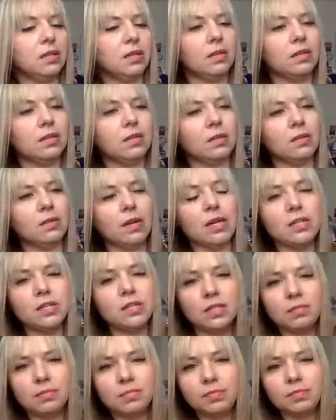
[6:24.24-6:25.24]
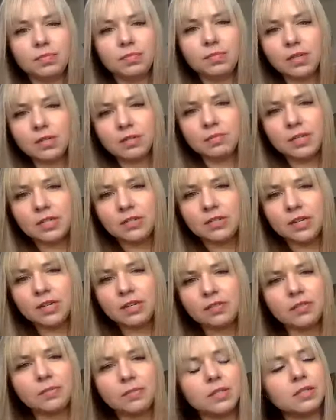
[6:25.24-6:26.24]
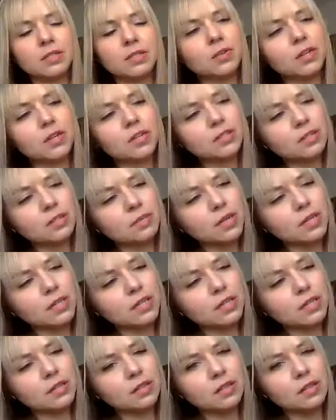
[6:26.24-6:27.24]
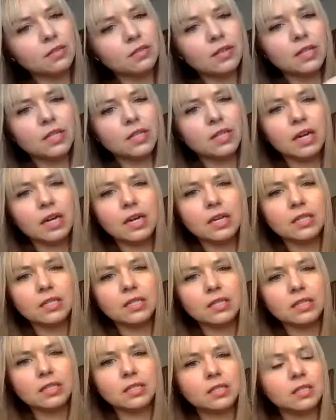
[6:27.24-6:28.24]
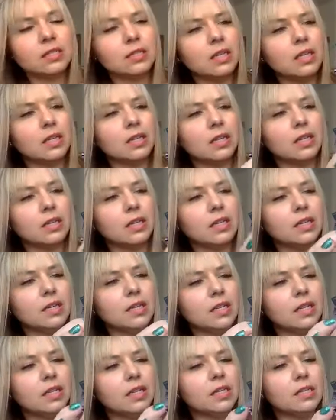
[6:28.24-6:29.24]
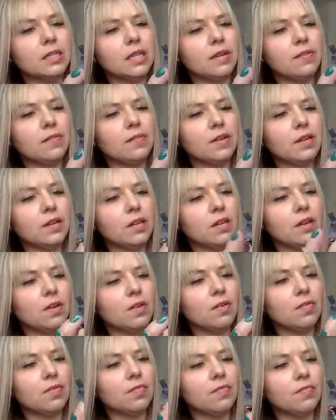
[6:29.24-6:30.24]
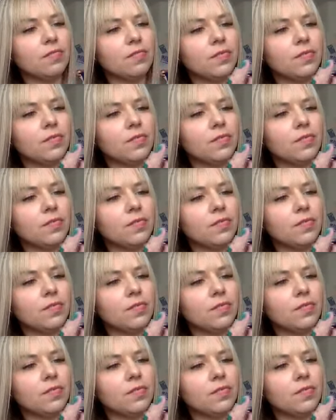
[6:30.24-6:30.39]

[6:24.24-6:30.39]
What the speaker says: So there's my training from this morning. So when I click the 3 dots and I click save video,